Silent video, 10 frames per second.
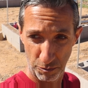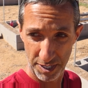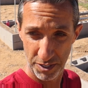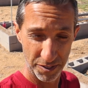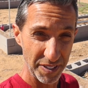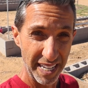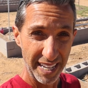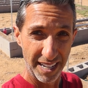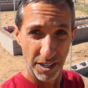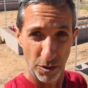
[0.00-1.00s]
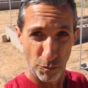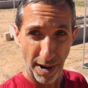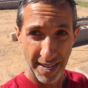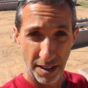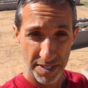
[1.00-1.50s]
to run to.
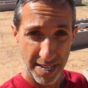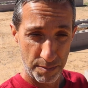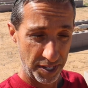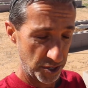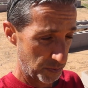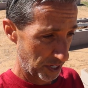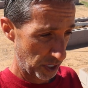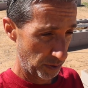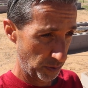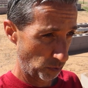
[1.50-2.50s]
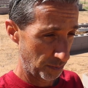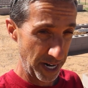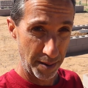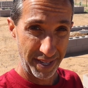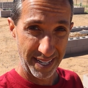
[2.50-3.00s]
Right now, this time of year, especially with it
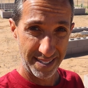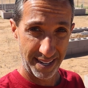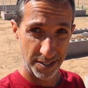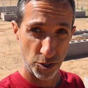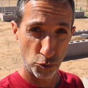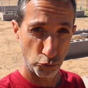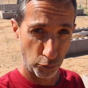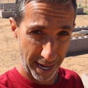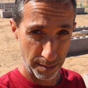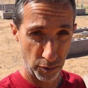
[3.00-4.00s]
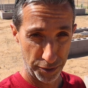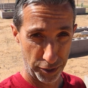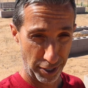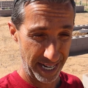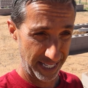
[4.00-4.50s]
warming up, it is a scramble
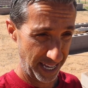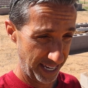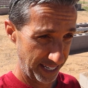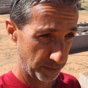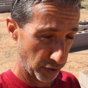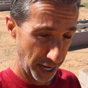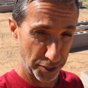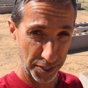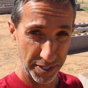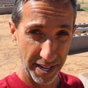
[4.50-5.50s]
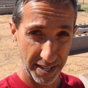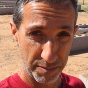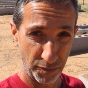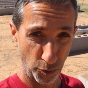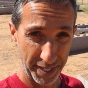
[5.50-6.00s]
to try to get projects
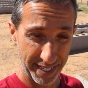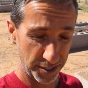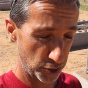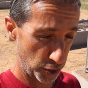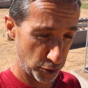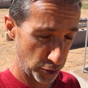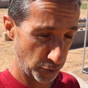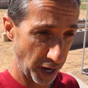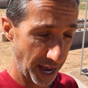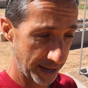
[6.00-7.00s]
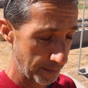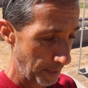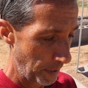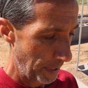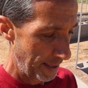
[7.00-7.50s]
done before it gets just too hot.
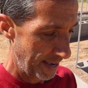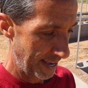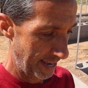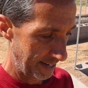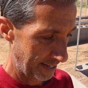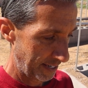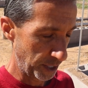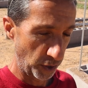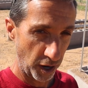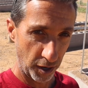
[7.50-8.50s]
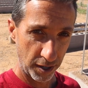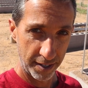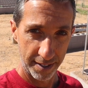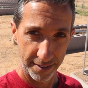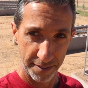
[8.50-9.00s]
And you know,
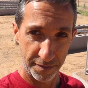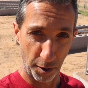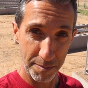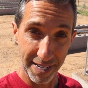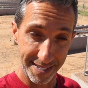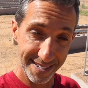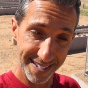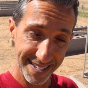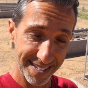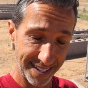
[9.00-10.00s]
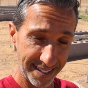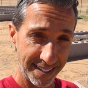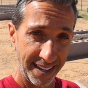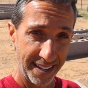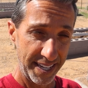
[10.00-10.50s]
our farming
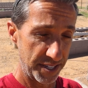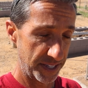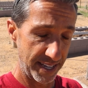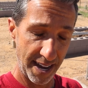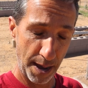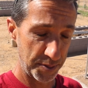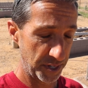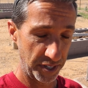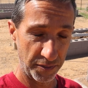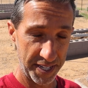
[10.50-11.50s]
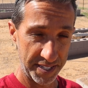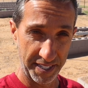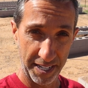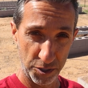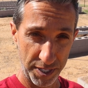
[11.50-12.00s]
season is the opposite of the rest of
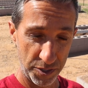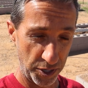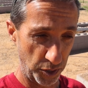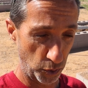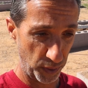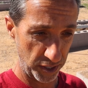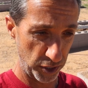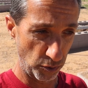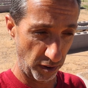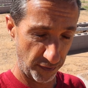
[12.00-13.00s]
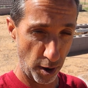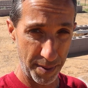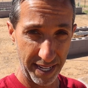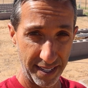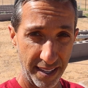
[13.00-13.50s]
the country. So we do our
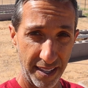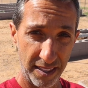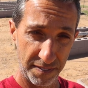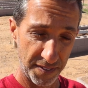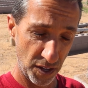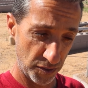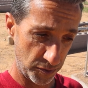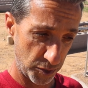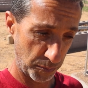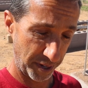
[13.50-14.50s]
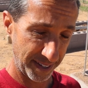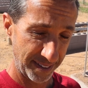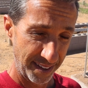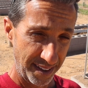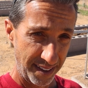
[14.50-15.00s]
farming in the fall through spring,